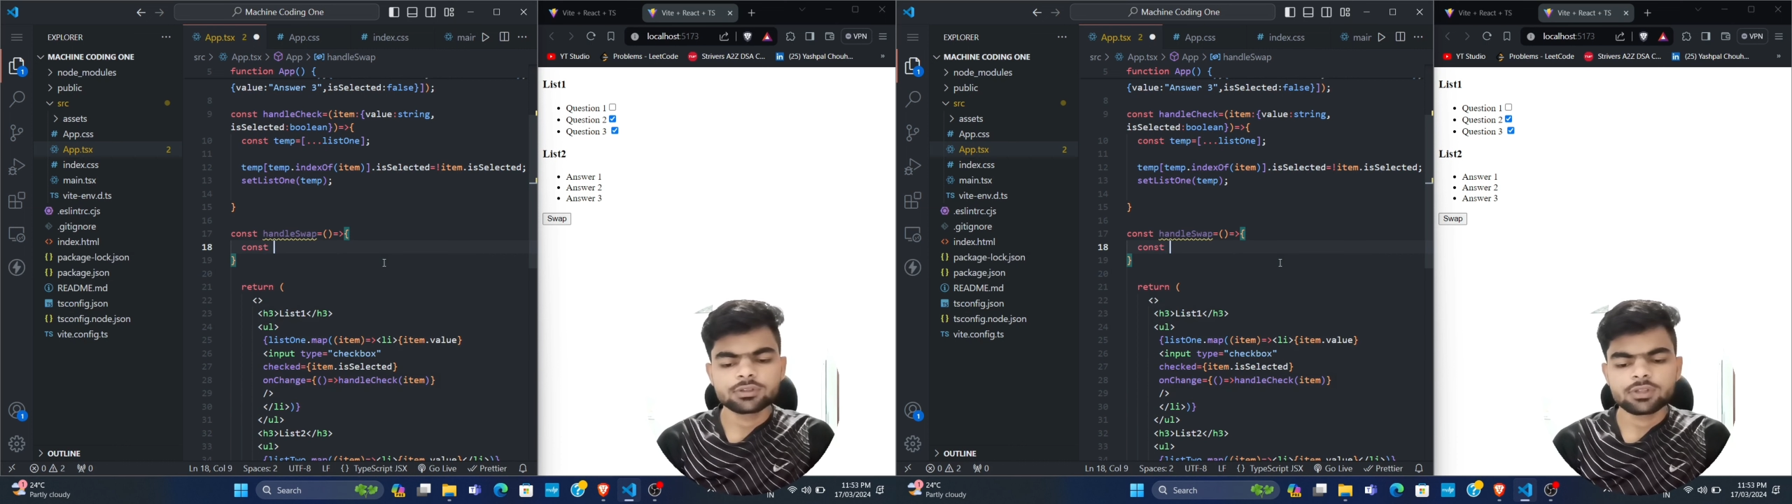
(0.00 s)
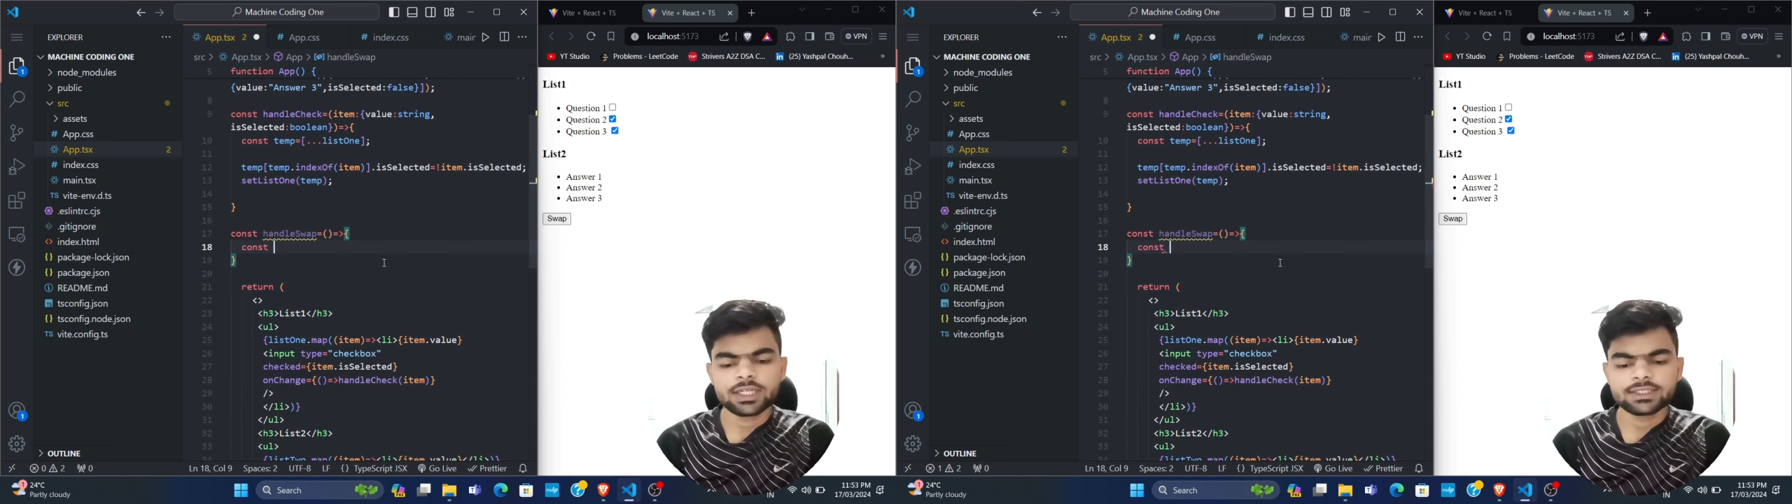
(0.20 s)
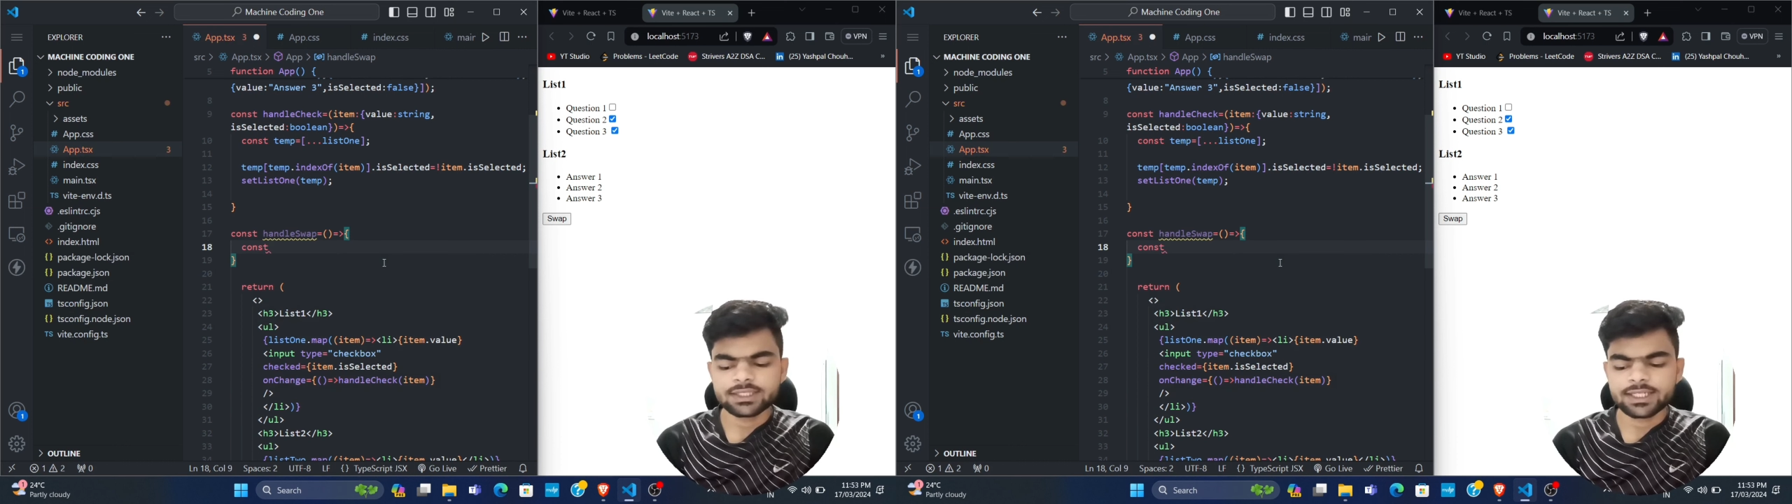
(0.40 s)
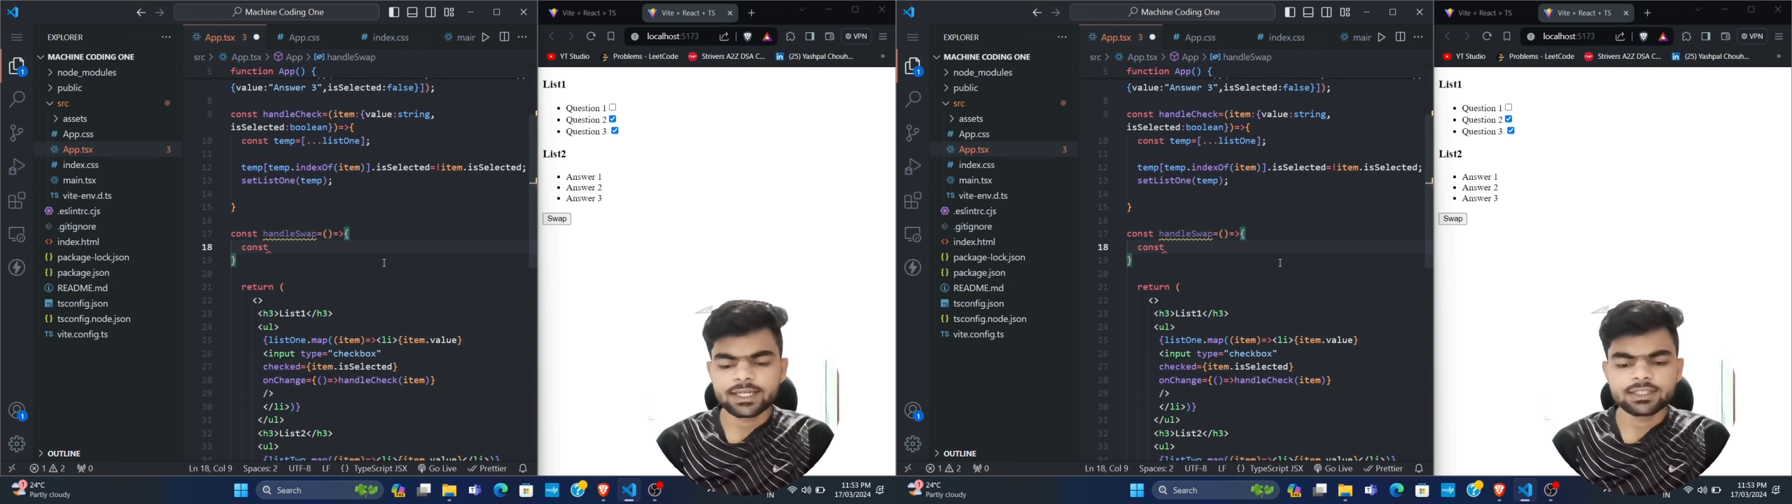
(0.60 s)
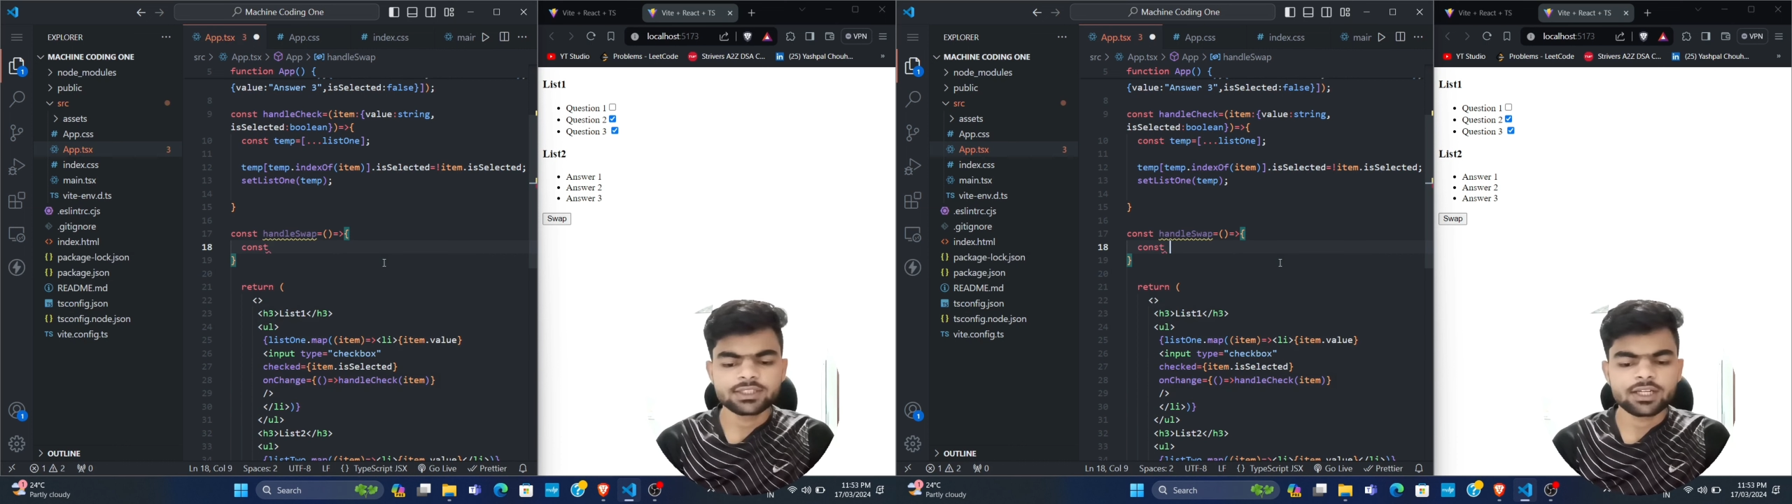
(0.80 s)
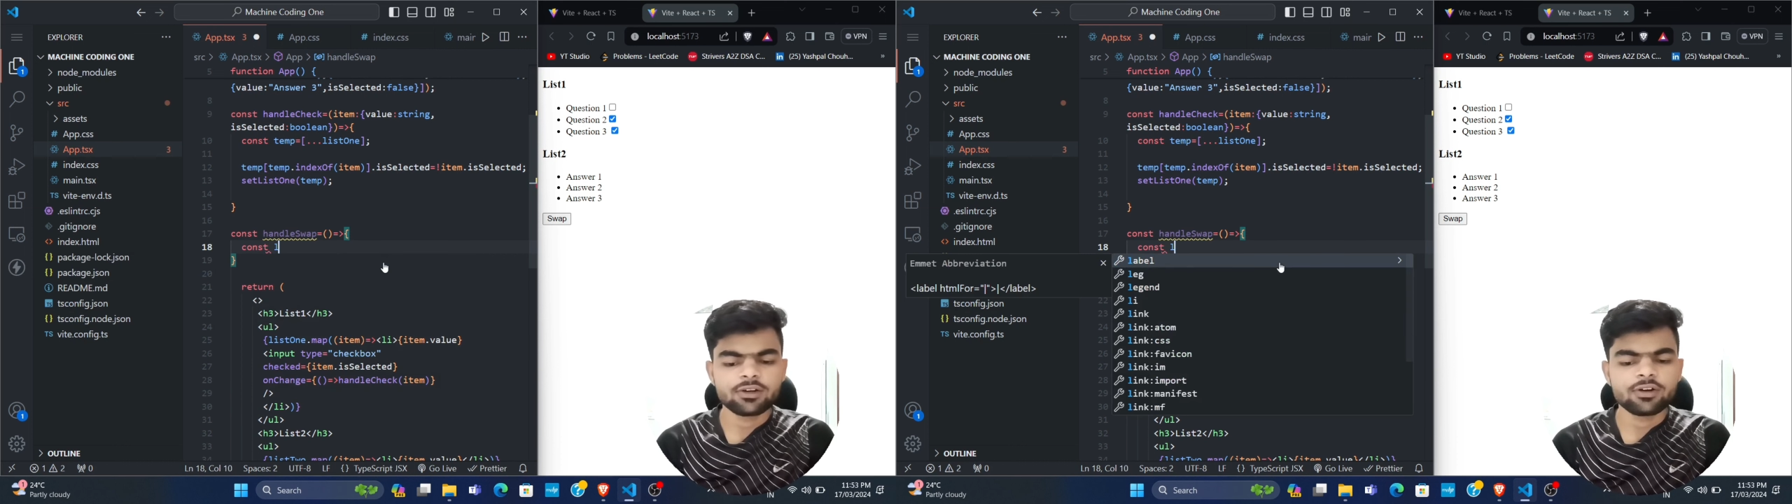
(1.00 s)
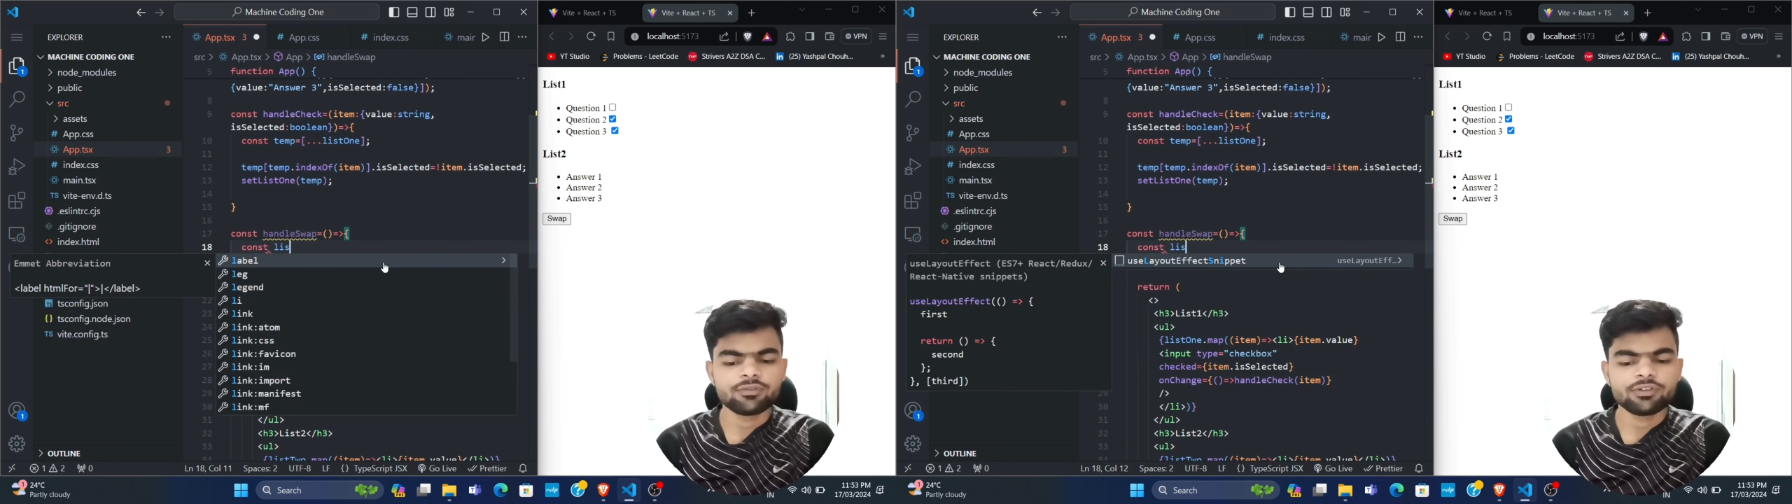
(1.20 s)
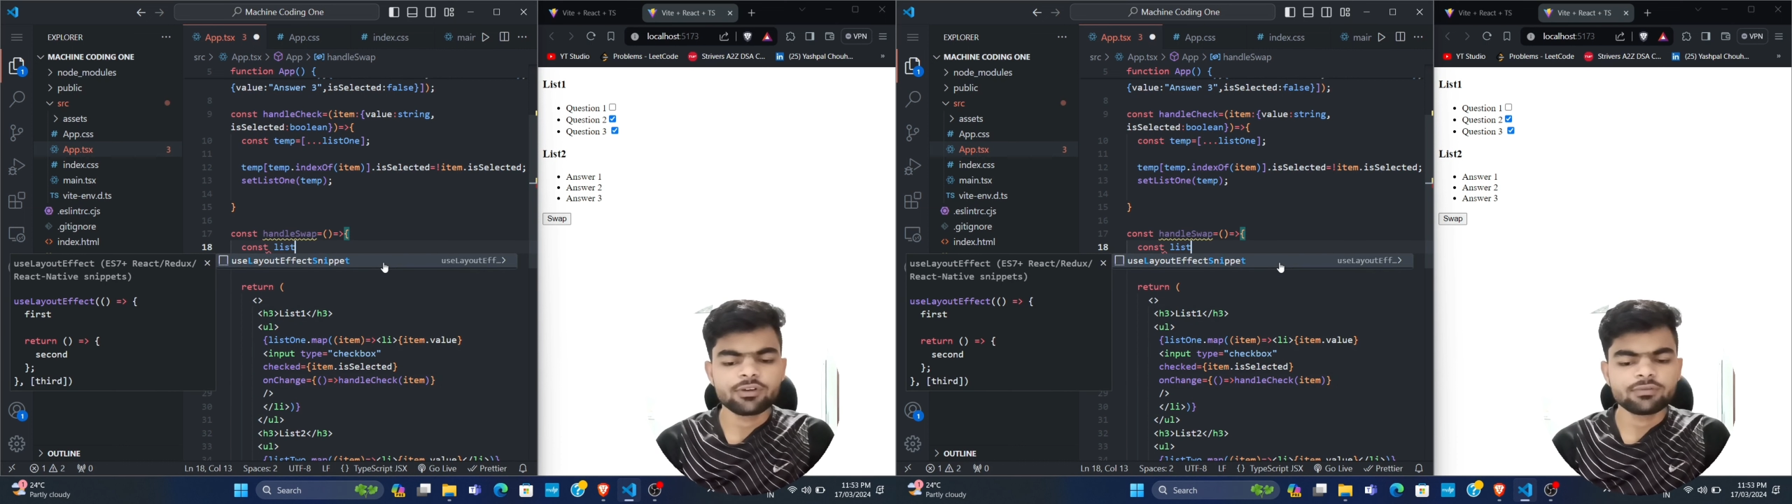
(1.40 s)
Let's create a shell copy of